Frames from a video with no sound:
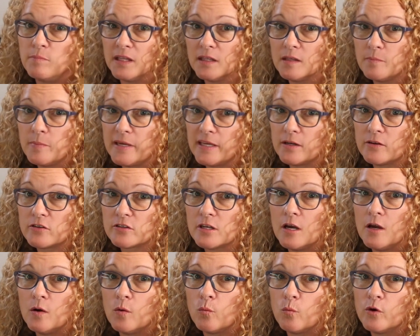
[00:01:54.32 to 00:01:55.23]
millimeters
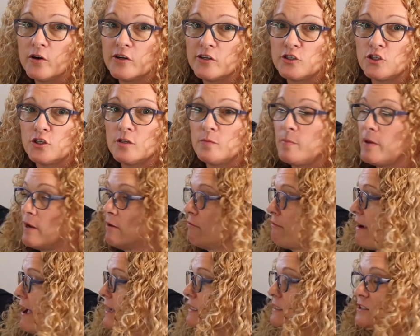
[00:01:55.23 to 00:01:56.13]
where it should be
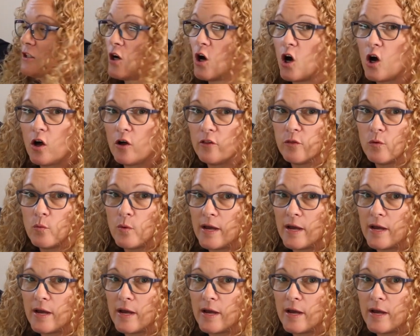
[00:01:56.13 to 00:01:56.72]
racked all the